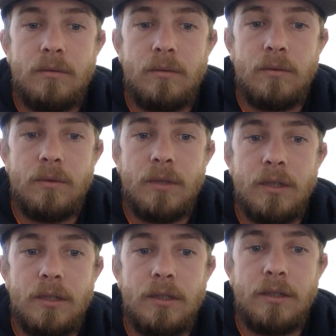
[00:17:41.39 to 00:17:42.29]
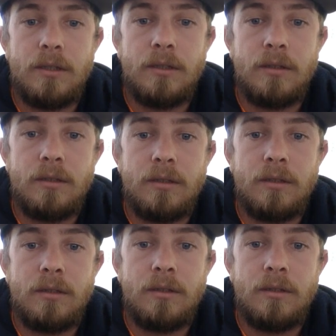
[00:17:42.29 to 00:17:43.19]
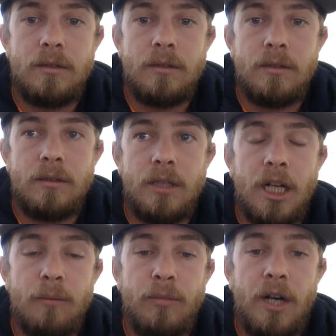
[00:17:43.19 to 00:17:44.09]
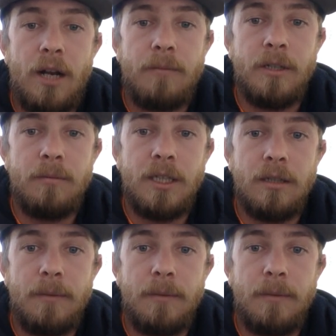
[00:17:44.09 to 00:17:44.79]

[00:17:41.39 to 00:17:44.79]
what's kind of prompted me to